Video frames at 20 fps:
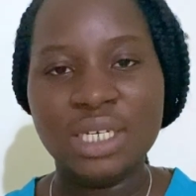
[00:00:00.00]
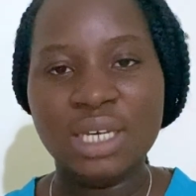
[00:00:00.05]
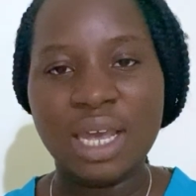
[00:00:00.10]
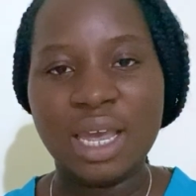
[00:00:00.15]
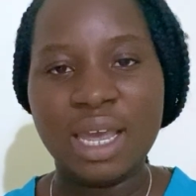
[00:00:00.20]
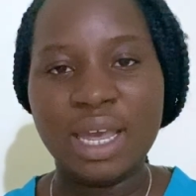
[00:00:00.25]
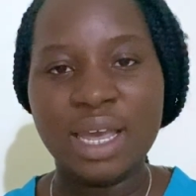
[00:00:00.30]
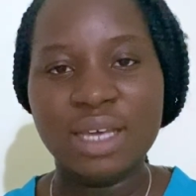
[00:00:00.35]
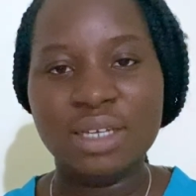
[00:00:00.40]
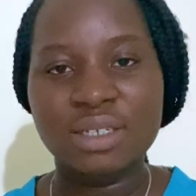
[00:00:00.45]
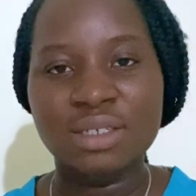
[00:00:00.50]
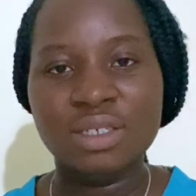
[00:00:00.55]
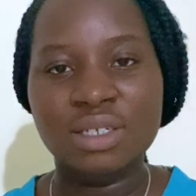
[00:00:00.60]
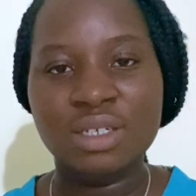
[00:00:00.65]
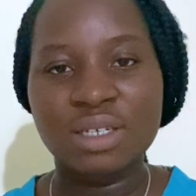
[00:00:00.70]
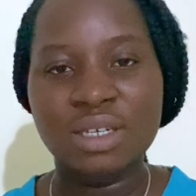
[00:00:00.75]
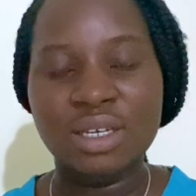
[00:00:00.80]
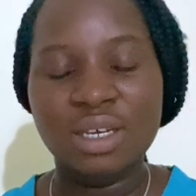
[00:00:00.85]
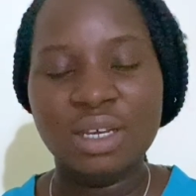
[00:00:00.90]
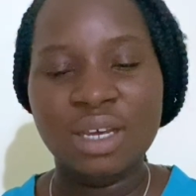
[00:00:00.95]
And
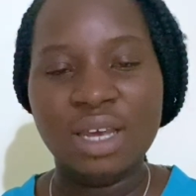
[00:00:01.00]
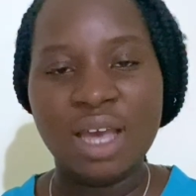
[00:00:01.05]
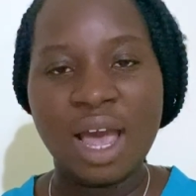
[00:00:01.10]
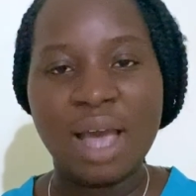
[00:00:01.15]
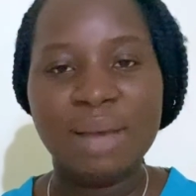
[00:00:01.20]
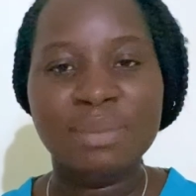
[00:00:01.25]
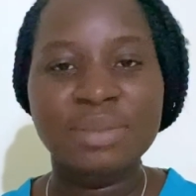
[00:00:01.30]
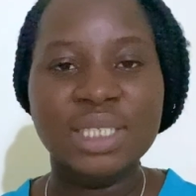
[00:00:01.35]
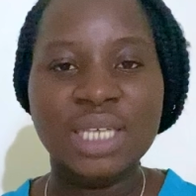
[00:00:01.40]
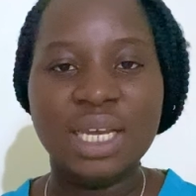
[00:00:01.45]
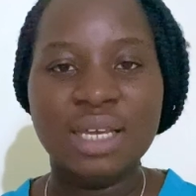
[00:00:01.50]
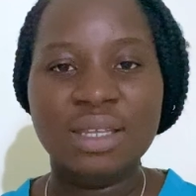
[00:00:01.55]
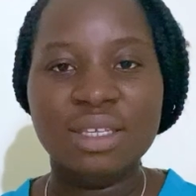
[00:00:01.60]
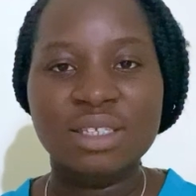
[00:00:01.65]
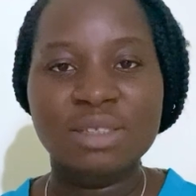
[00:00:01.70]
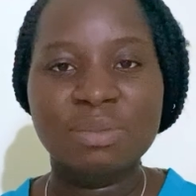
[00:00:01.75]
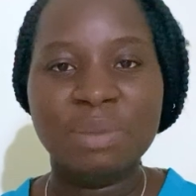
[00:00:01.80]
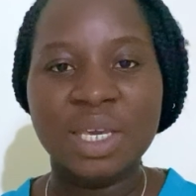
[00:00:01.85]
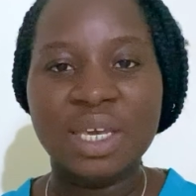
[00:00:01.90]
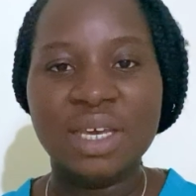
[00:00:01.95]
I'm saying
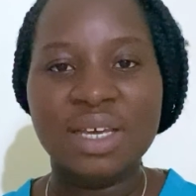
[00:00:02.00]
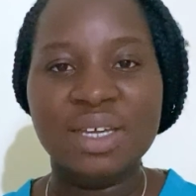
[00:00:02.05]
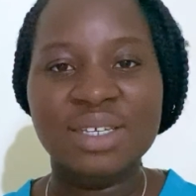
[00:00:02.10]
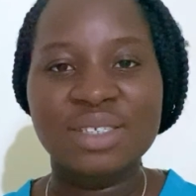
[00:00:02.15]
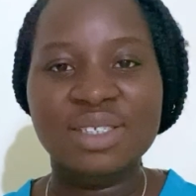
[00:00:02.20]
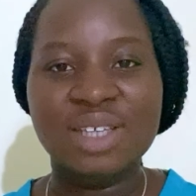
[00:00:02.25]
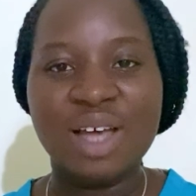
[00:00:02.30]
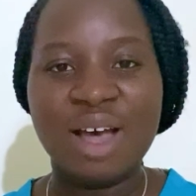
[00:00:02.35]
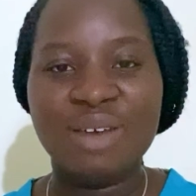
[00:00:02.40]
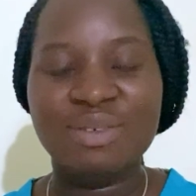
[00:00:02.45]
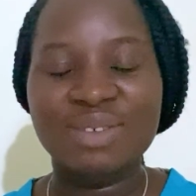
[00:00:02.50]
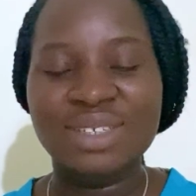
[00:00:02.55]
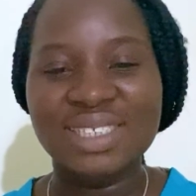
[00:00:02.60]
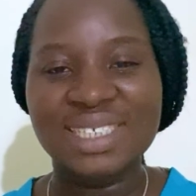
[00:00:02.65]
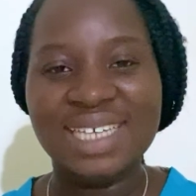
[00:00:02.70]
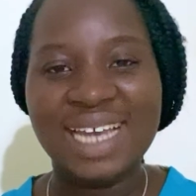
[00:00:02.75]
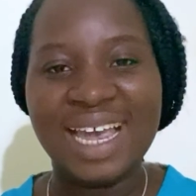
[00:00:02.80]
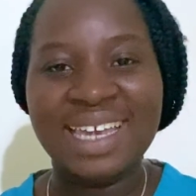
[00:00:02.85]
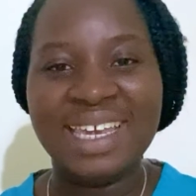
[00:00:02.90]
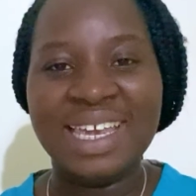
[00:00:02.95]
this because
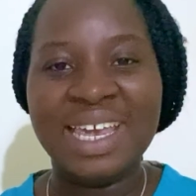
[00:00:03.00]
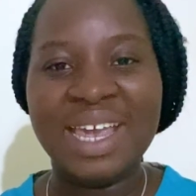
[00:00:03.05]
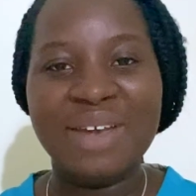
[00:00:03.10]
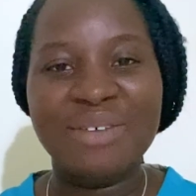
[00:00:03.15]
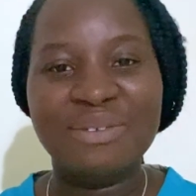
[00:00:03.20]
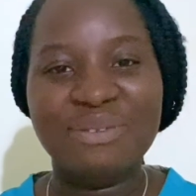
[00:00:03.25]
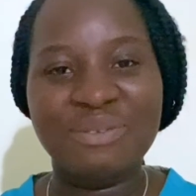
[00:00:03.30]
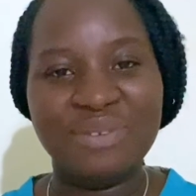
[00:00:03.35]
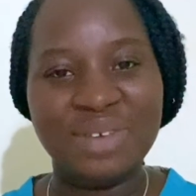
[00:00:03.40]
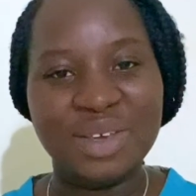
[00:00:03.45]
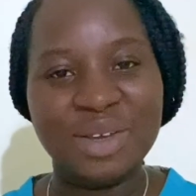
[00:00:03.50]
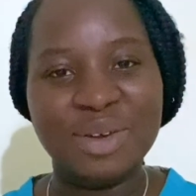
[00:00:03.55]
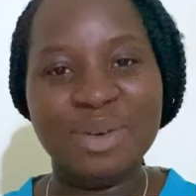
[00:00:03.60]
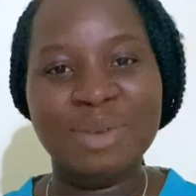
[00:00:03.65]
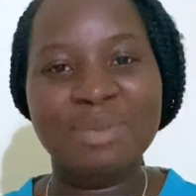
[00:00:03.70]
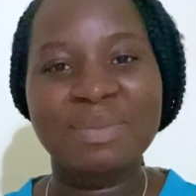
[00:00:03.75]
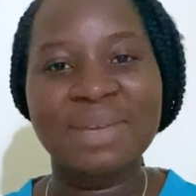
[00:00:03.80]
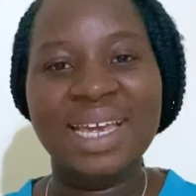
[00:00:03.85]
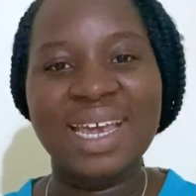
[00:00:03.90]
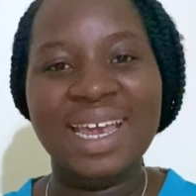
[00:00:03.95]
obviously I can't
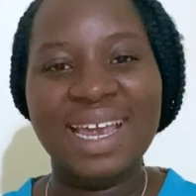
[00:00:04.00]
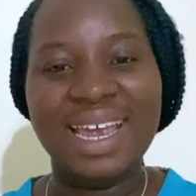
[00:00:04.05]
film